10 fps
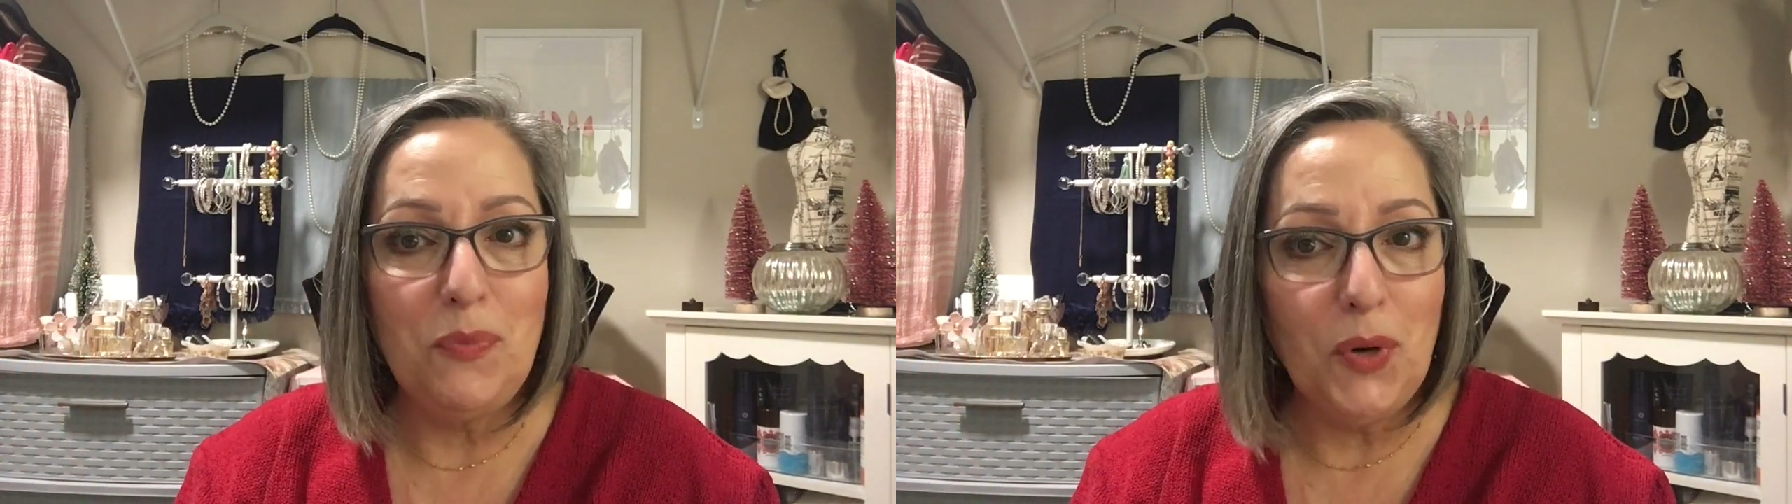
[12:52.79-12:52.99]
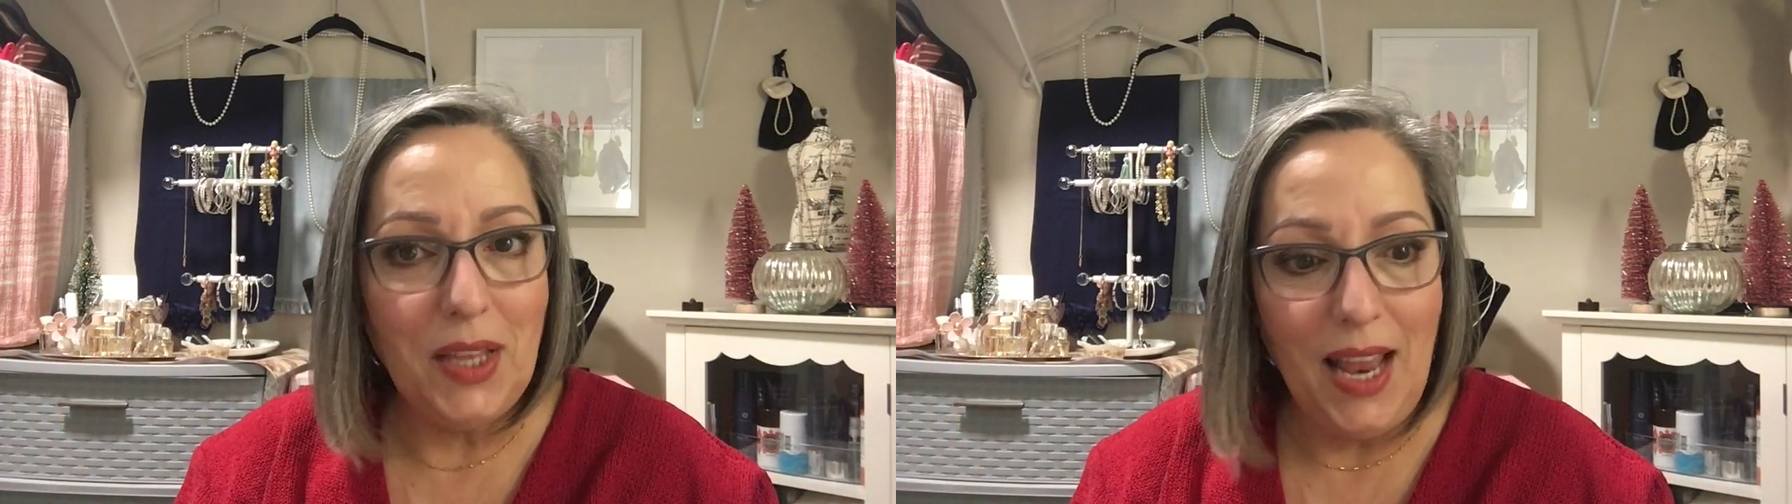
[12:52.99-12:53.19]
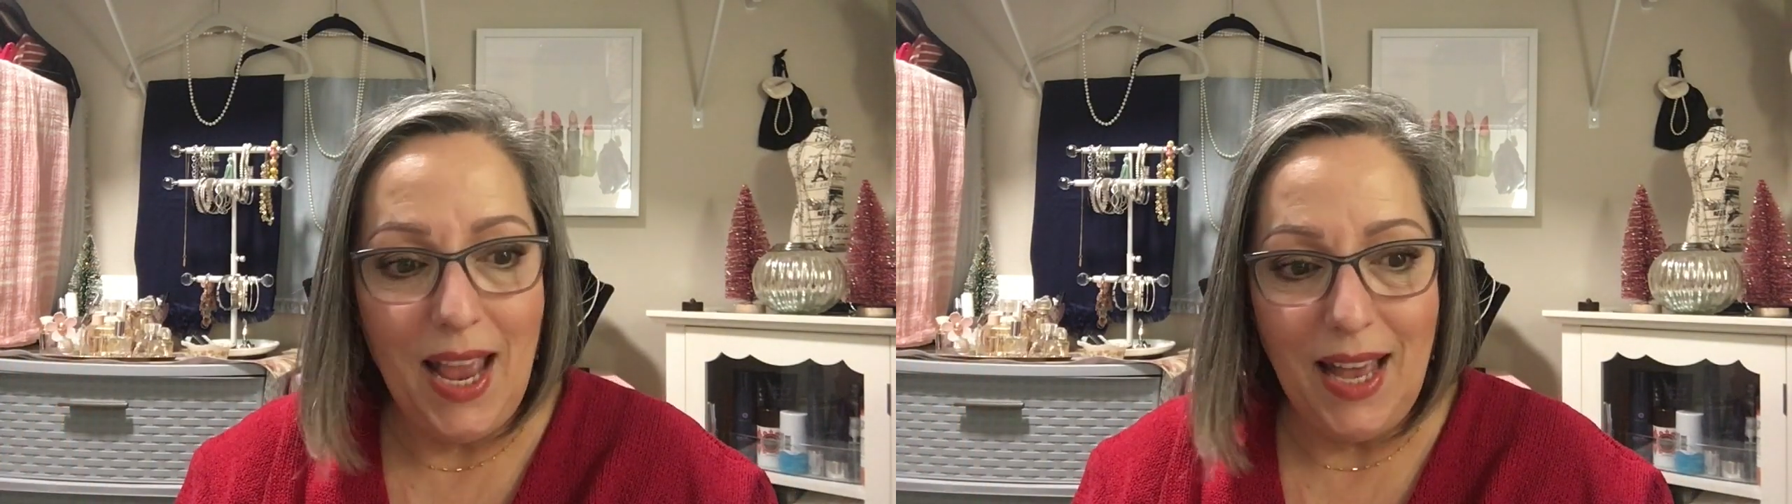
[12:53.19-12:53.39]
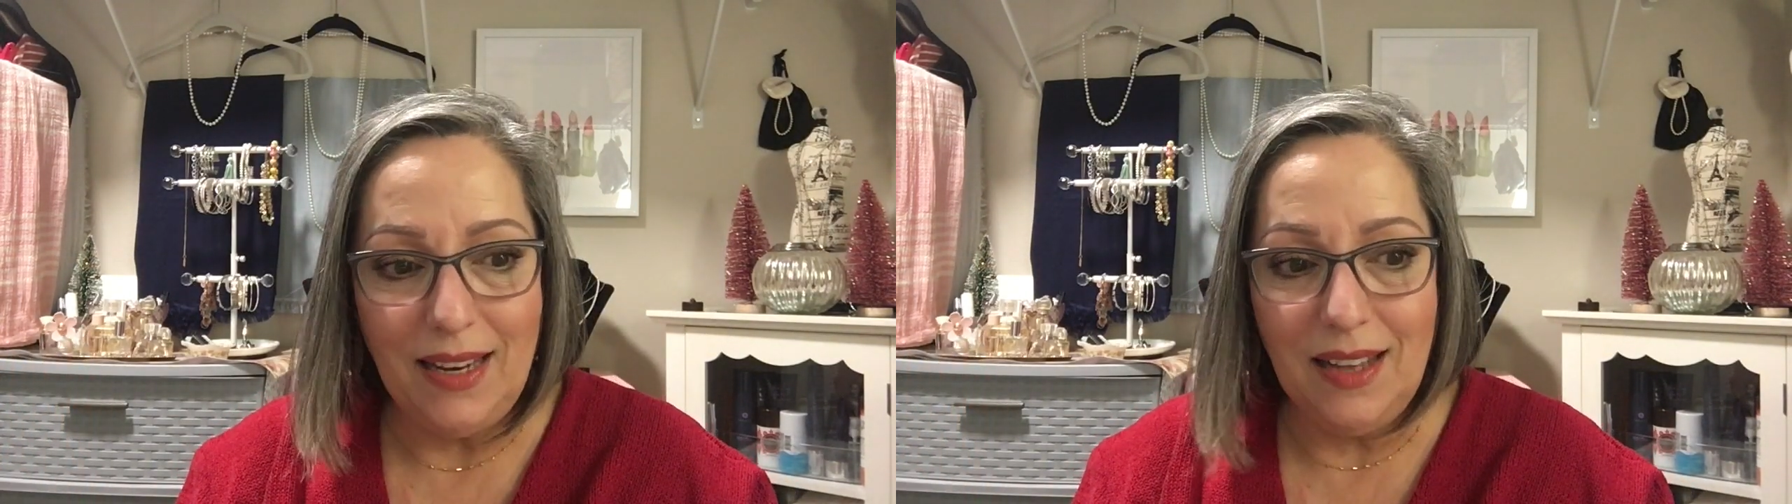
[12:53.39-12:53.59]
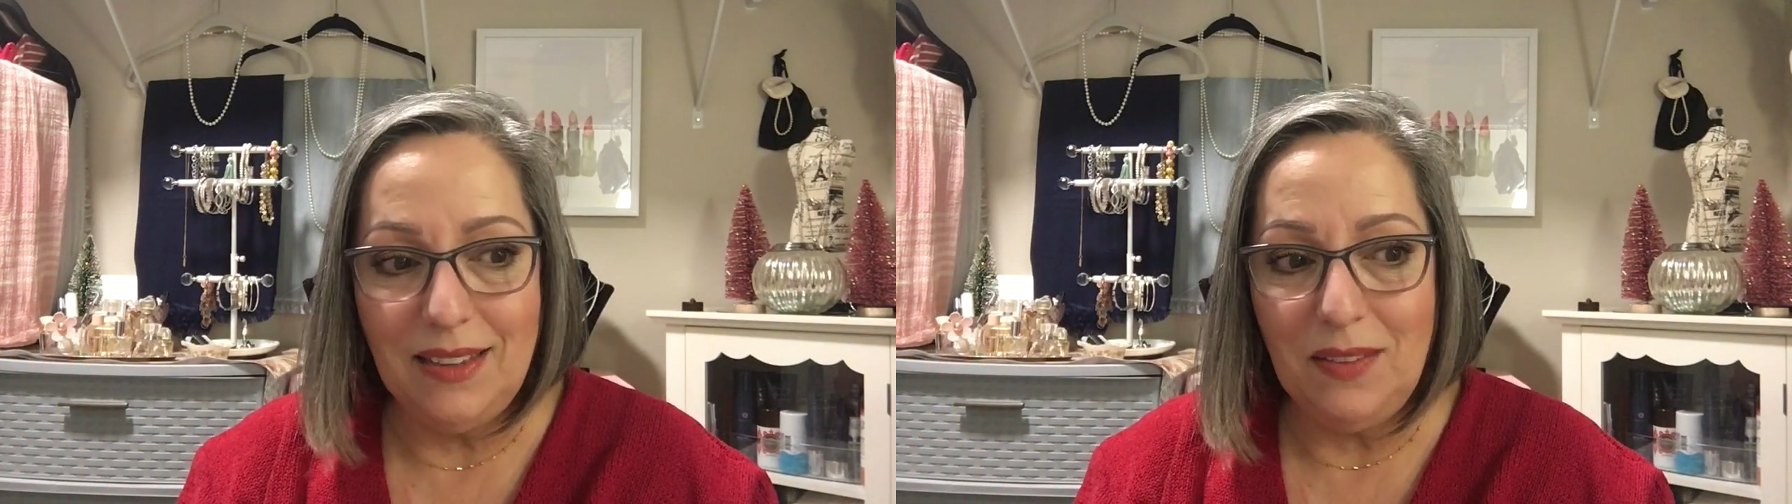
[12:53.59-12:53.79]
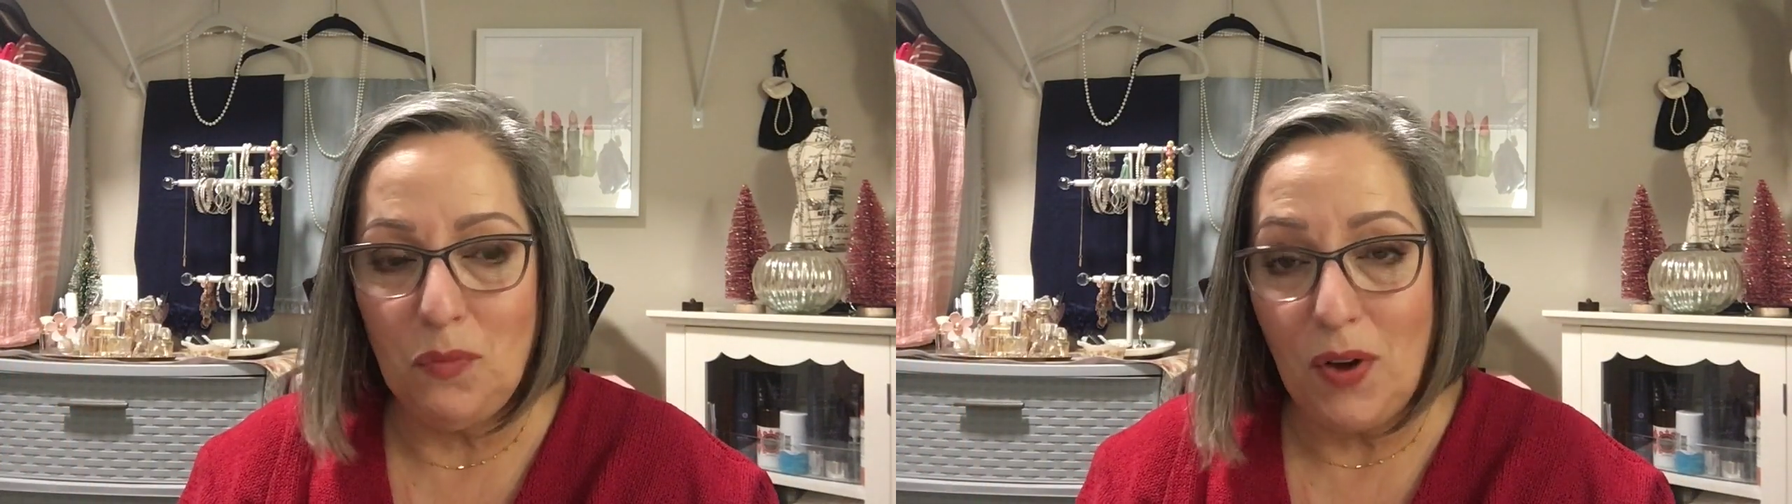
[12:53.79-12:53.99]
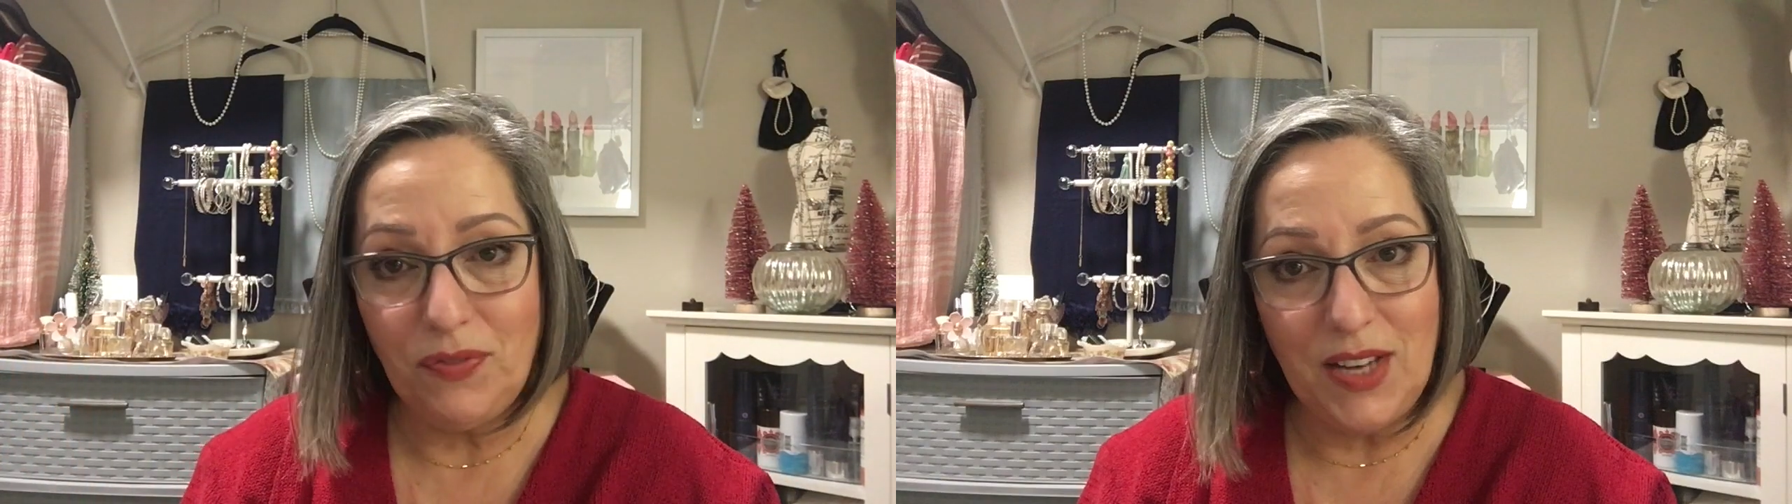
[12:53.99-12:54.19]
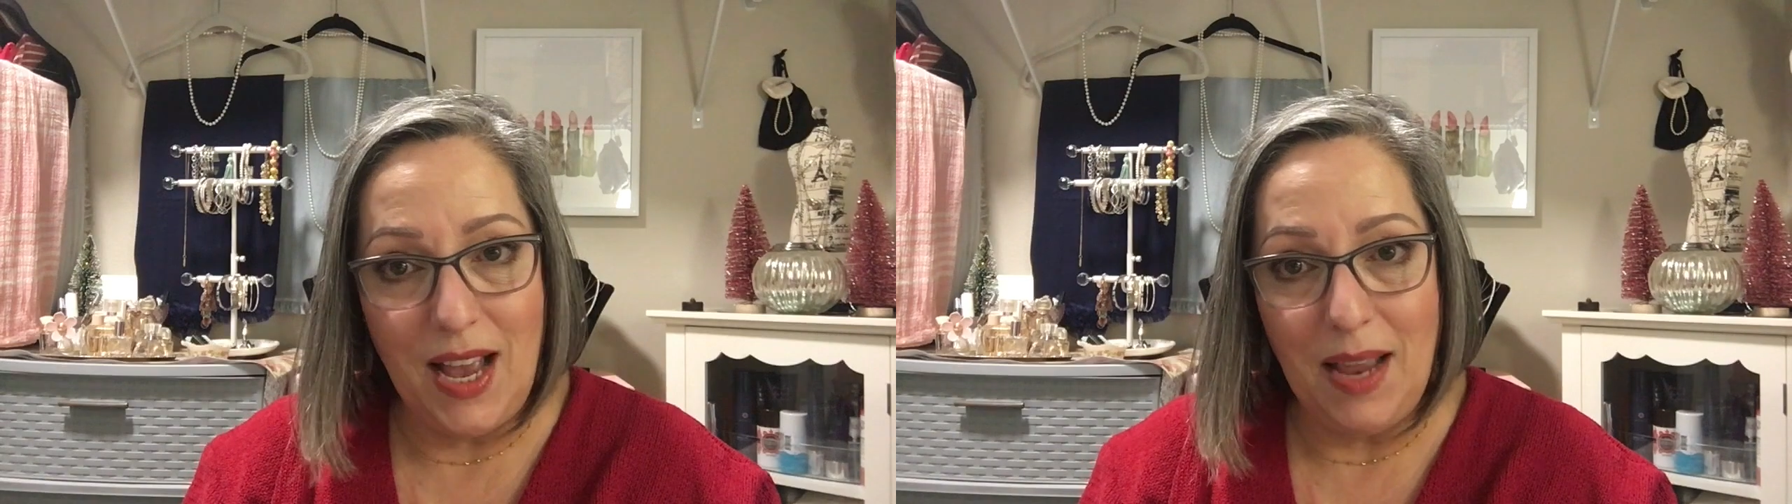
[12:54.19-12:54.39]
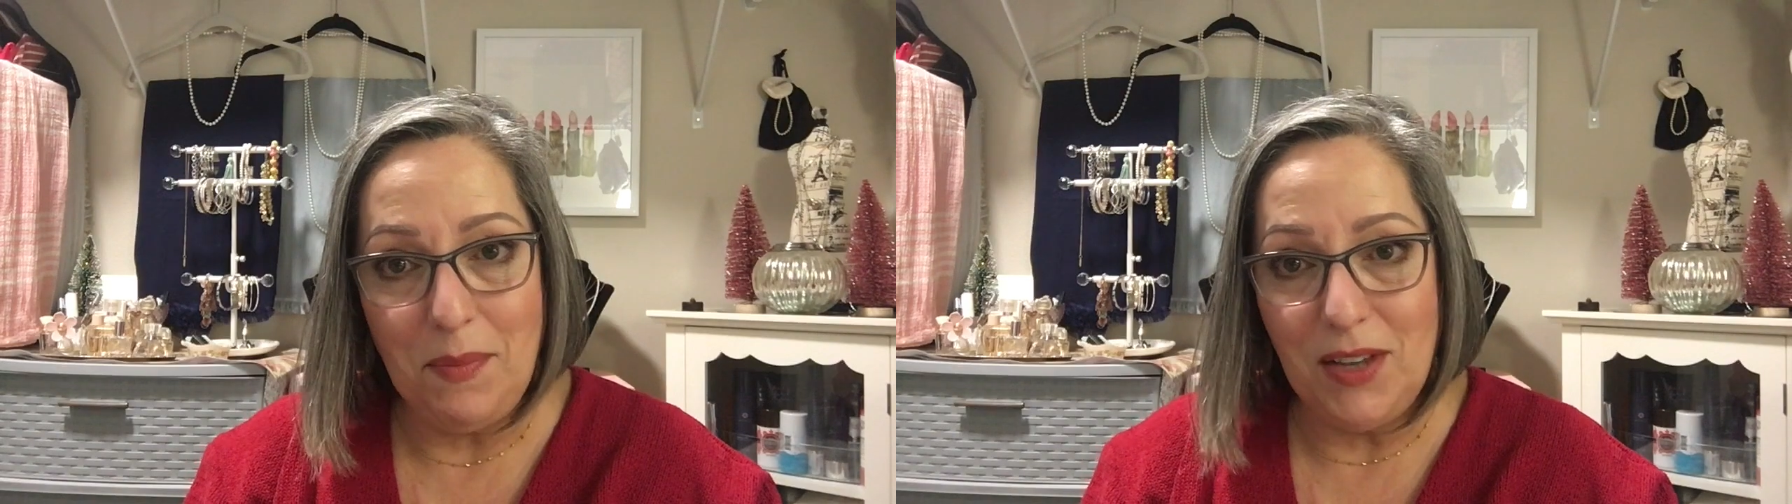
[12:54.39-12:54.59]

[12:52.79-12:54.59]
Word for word: really had a rough time,